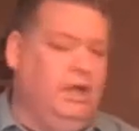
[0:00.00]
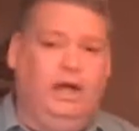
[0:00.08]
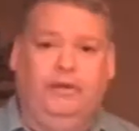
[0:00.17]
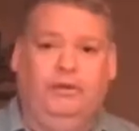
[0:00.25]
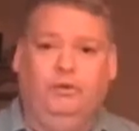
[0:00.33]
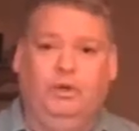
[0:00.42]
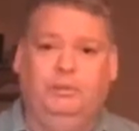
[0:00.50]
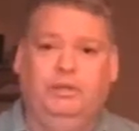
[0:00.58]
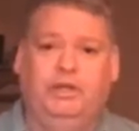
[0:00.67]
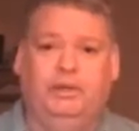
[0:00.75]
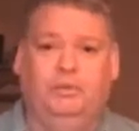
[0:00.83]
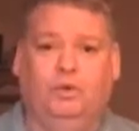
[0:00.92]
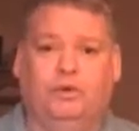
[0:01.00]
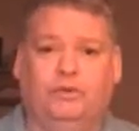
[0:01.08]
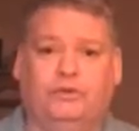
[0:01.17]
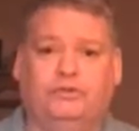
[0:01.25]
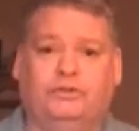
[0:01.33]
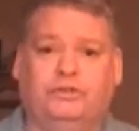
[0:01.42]
there won't be any more of
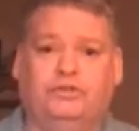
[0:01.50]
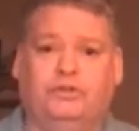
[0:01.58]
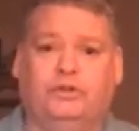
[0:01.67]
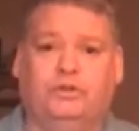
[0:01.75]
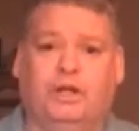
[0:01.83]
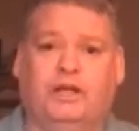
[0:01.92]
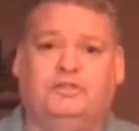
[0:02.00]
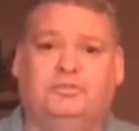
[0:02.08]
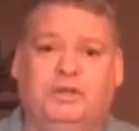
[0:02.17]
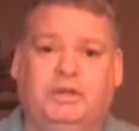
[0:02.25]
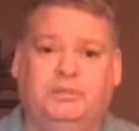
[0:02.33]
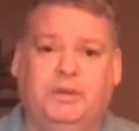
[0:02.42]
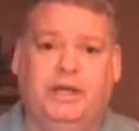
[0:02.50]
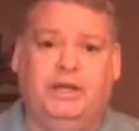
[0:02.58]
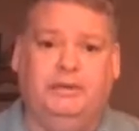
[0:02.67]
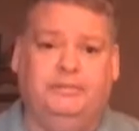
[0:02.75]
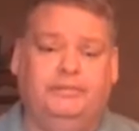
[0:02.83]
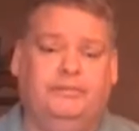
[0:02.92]
those internal locks being
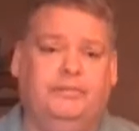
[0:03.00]
made.